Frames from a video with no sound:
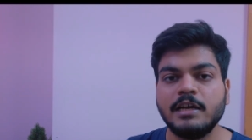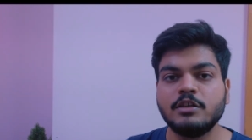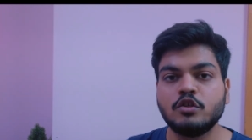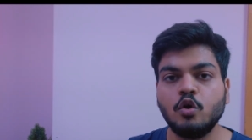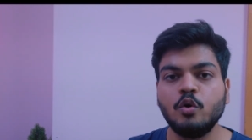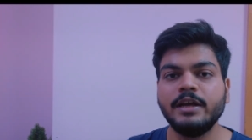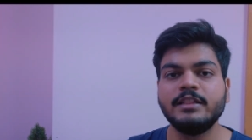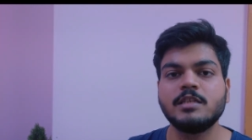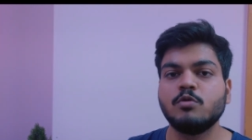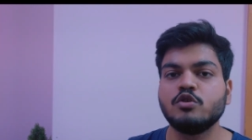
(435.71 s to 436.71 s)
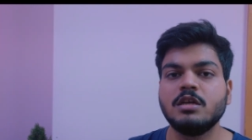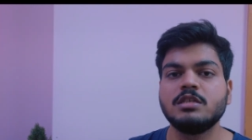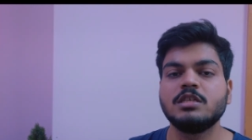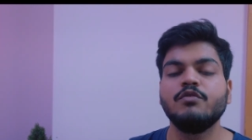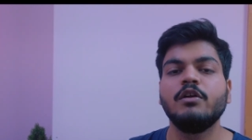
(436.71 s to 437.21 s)
So in this
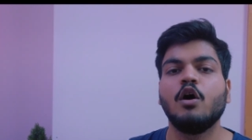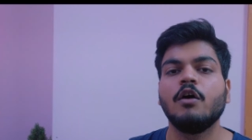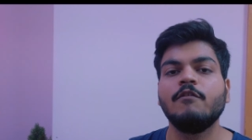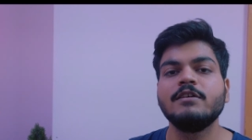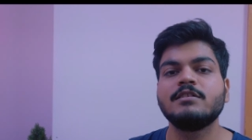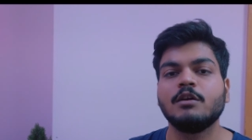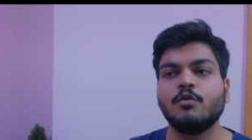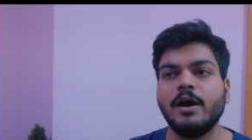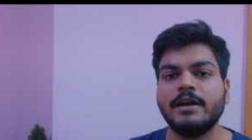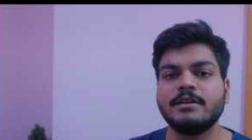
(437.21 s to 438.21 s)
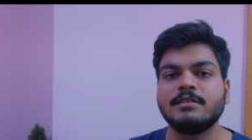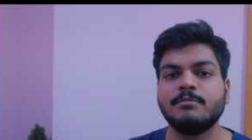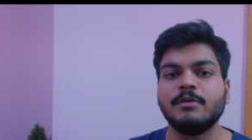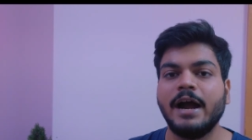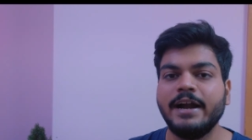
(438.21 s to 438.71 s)
process, you will always require
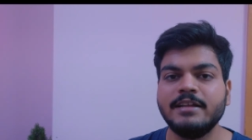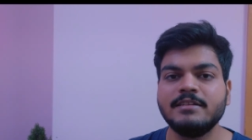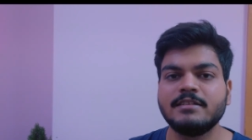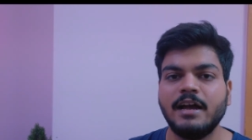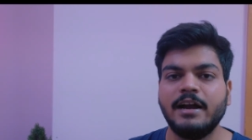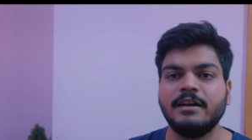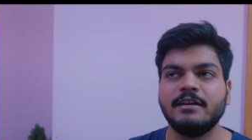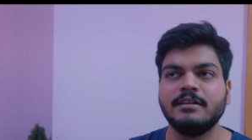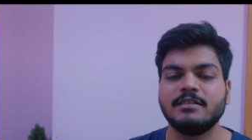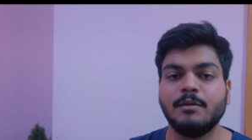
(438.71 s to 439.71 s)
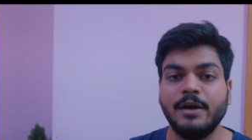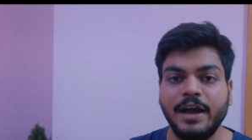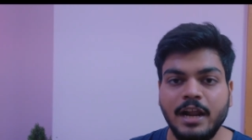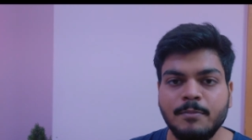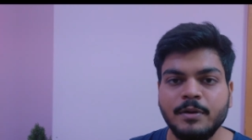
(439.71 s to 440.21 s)
some guidance and some
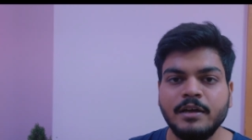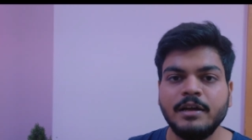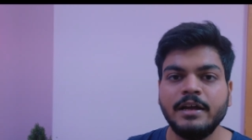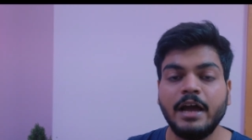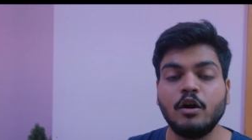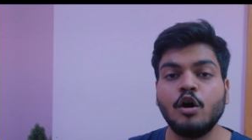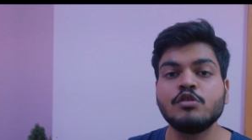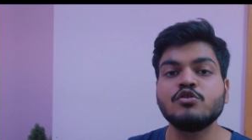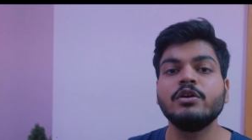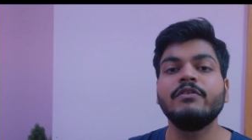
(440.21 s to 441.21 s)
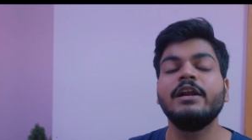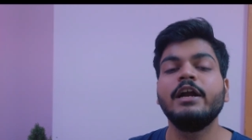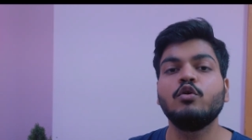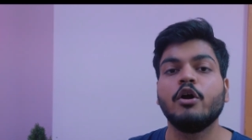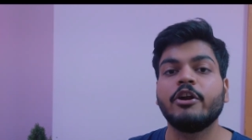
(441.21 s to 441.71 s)
help, and also you will
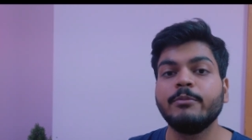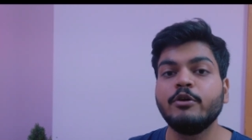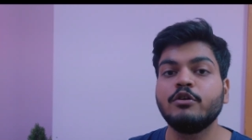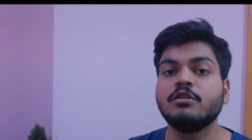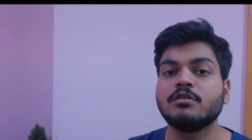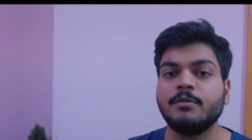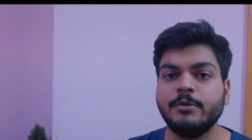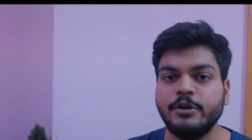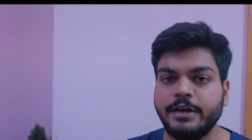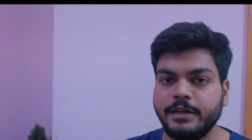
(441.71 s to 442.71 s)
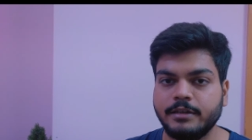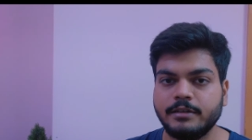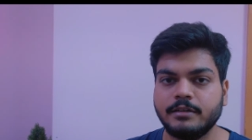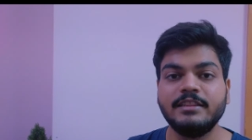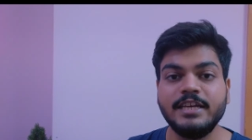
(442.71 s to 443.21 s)
need to contribute to the community.
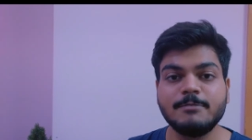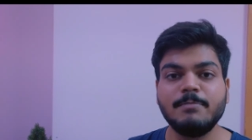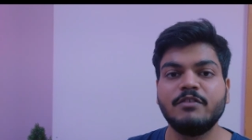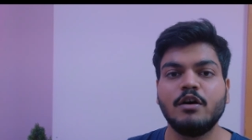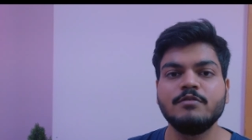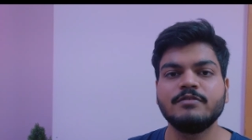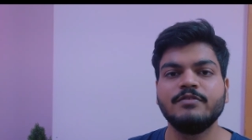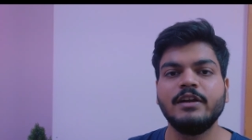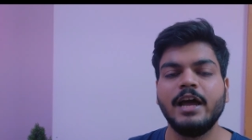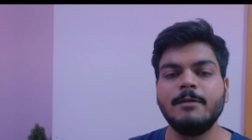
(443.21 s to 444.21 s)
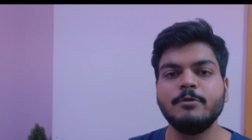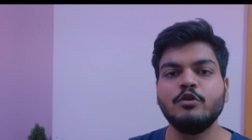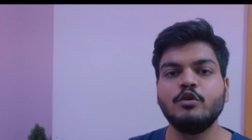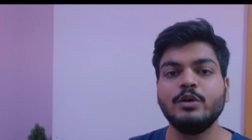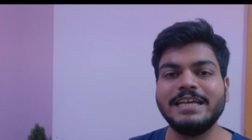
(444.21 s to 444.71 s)
These platforms will help you
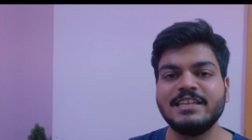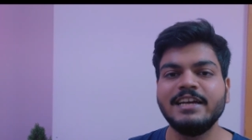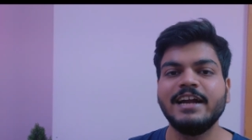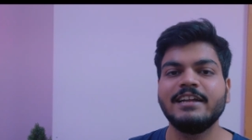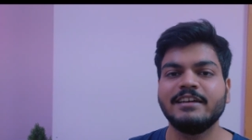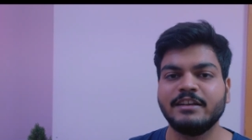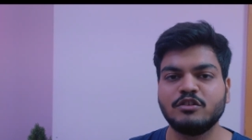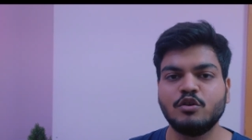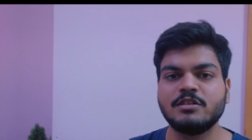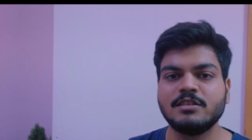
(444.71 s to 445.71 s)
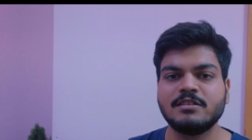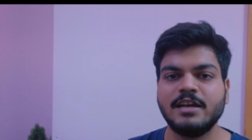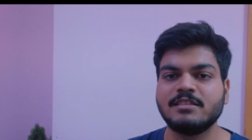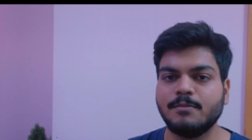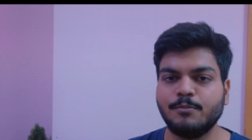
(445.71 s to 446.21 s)
to easily get resources
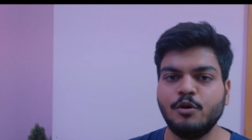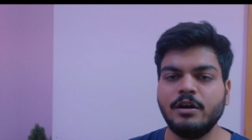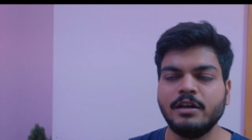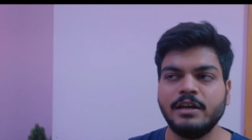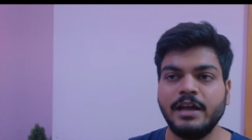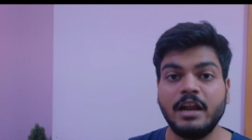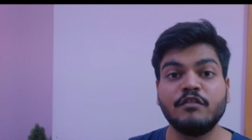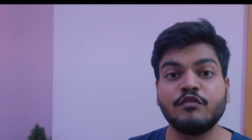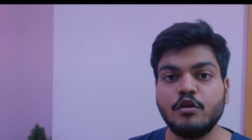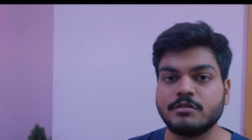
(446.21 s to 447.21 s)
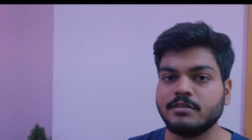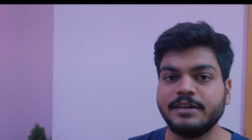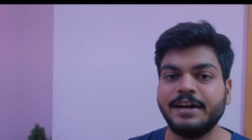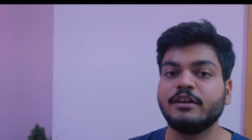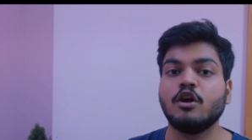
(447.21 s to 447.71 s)
and support, and of course,
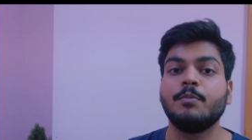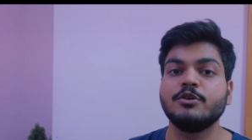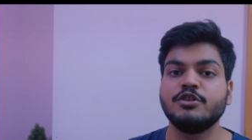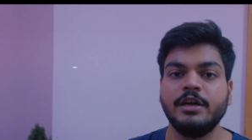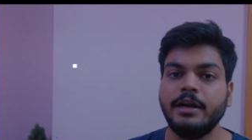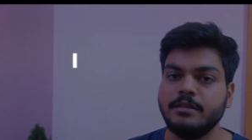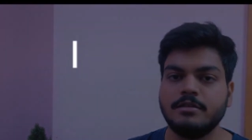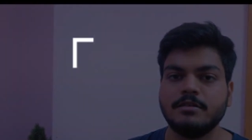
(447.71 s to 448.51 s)
greater opportunities.